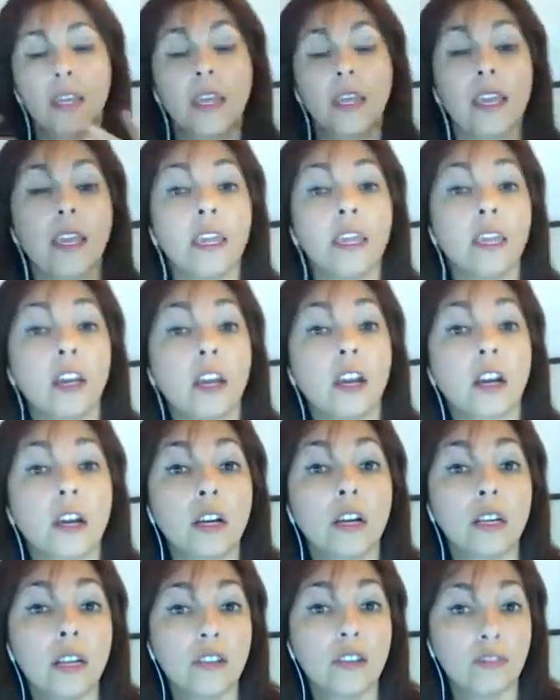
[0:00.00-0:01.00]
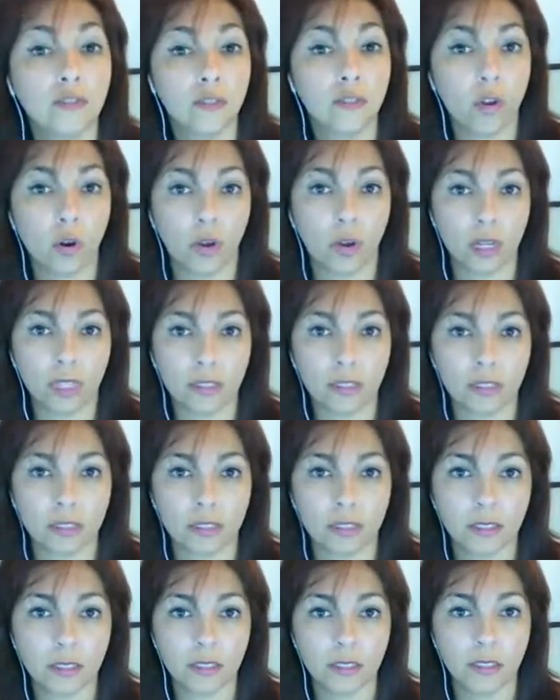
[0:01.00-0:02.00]
he heard a
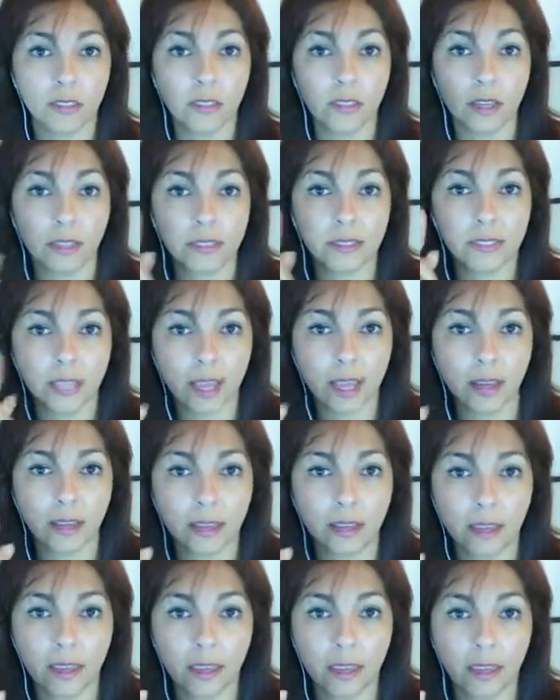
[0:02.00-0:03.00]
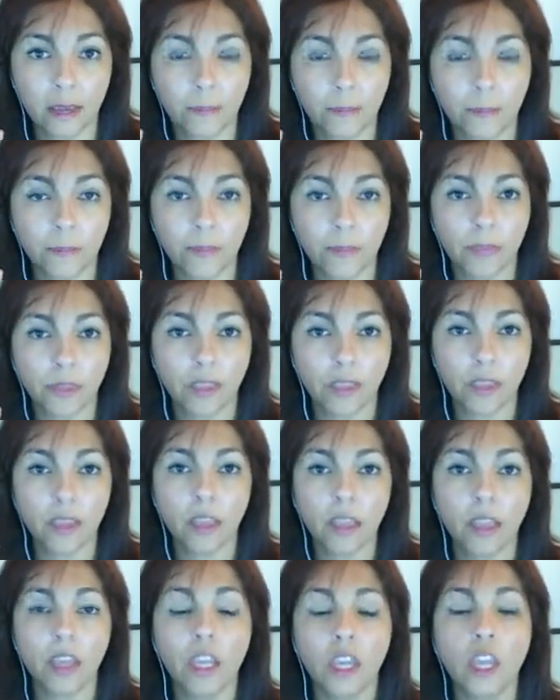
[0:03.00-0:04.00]
voice telling him,
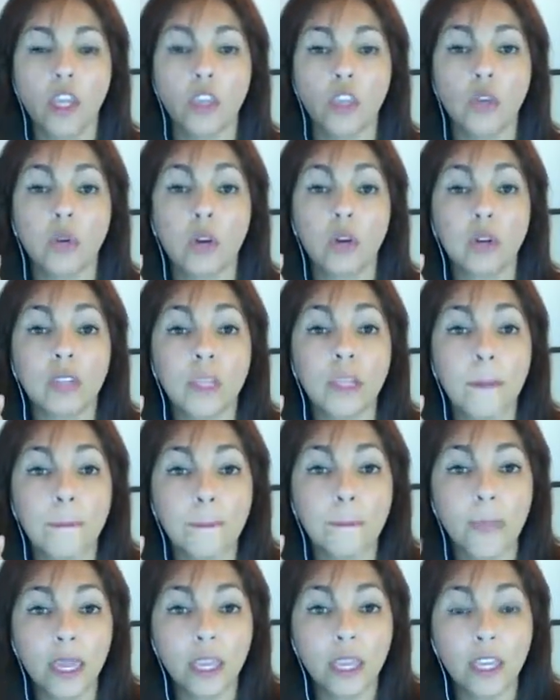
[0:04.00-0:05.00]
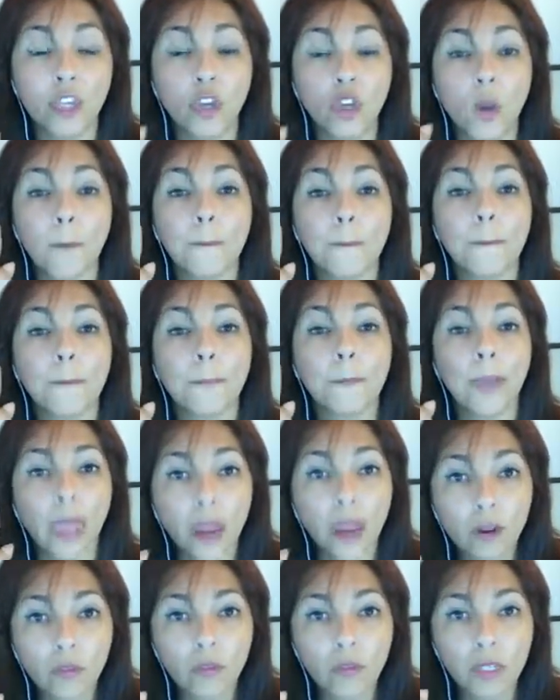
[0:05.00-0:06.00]
you are going to make your
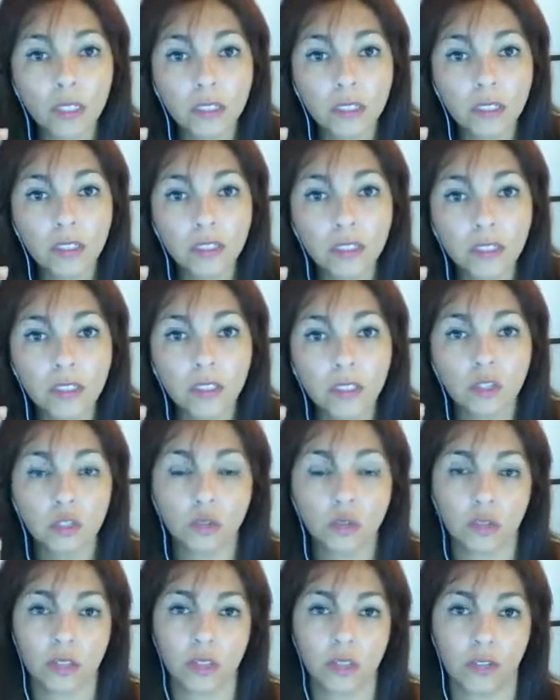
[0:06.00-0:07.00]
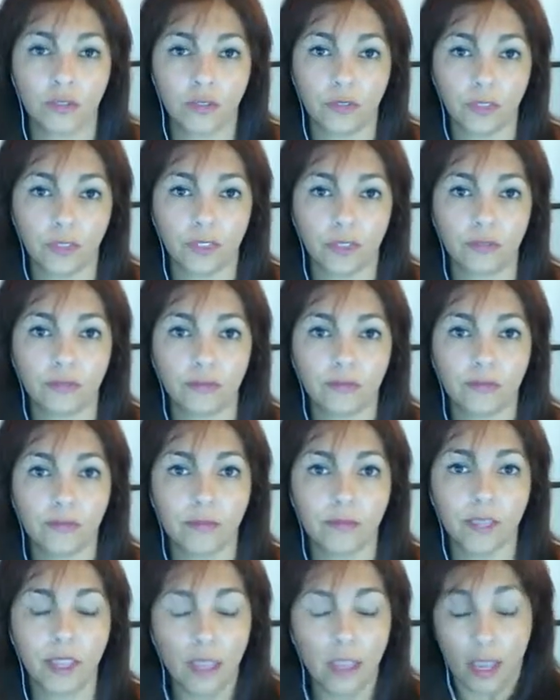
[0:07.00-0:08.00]
parents to suffer.
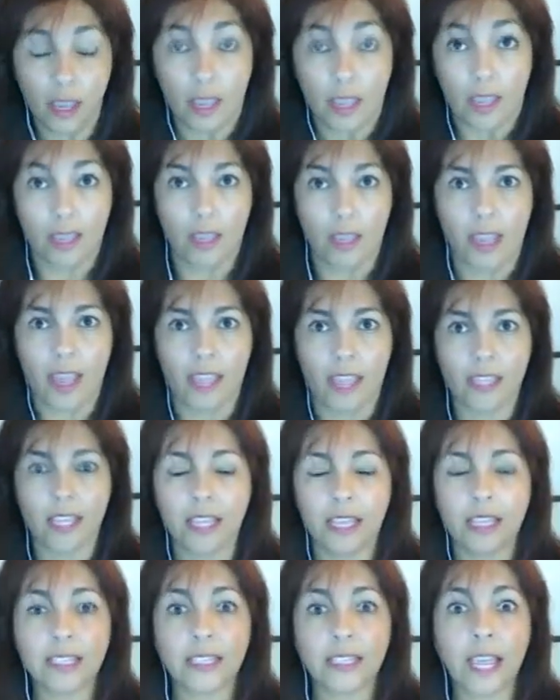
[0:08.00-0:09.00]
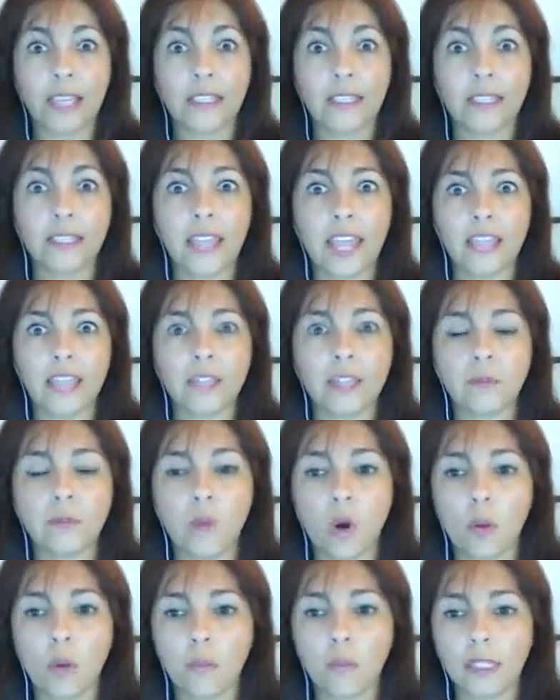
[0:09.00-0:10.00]
And he said in that
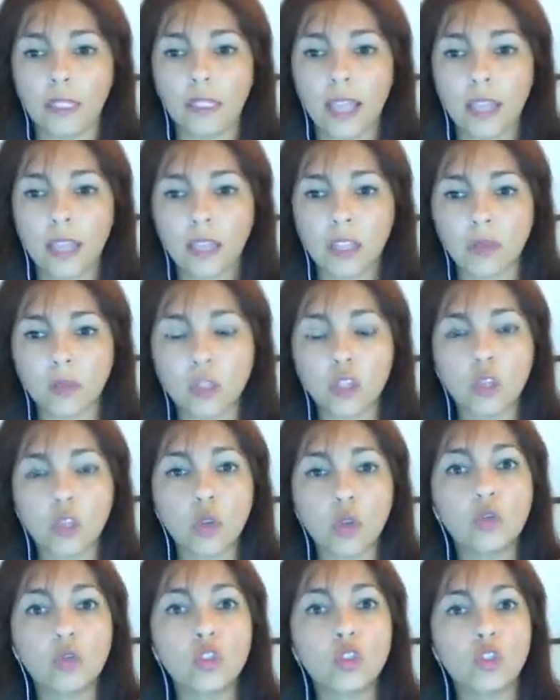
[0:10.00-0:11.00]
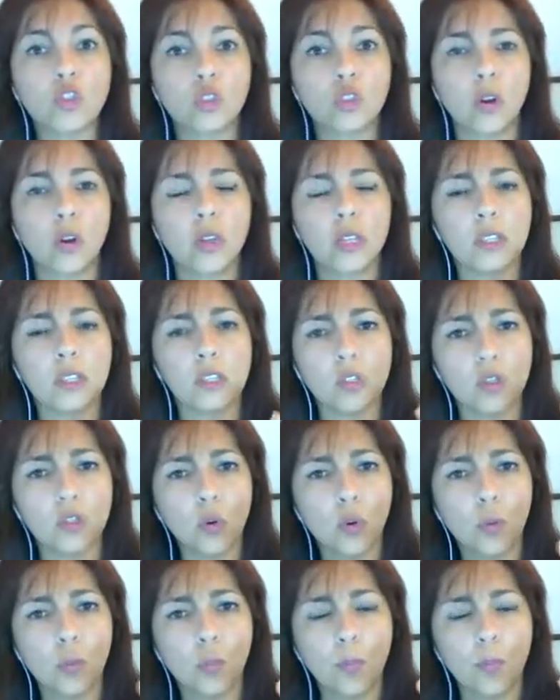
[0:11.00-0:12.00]
moment, that was so strong and
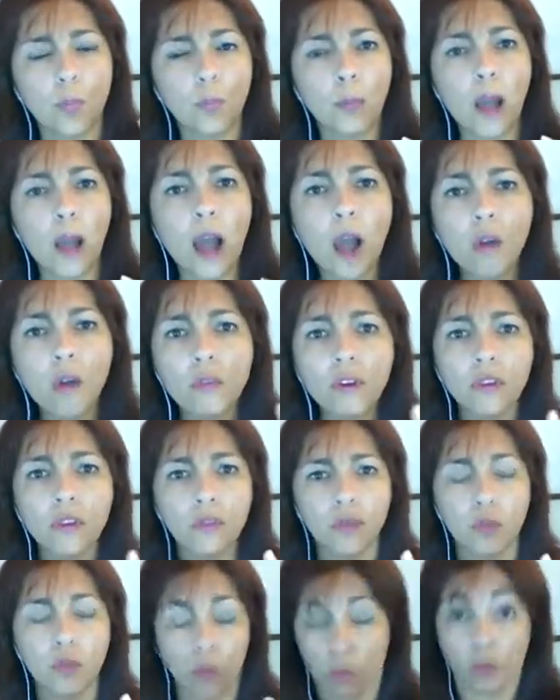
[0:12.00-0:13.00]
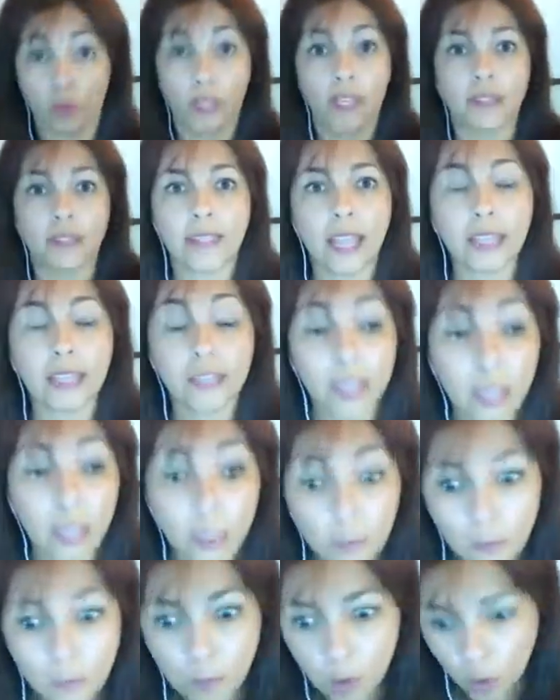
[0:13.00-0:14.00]
so powerful that
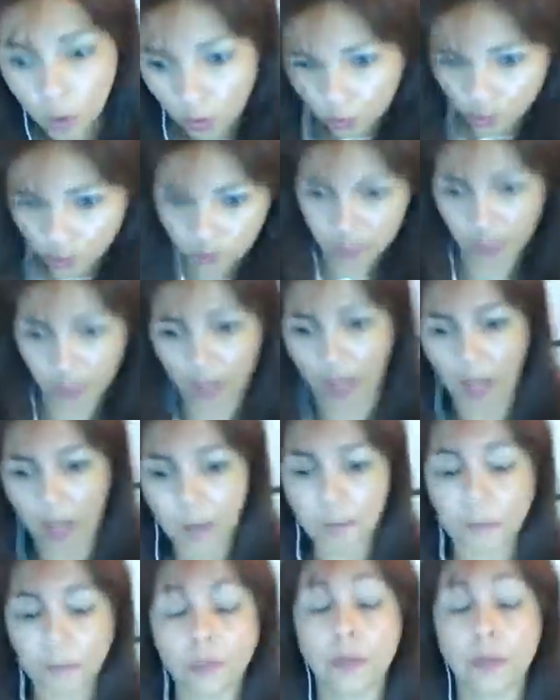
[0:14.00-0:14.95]
he moved up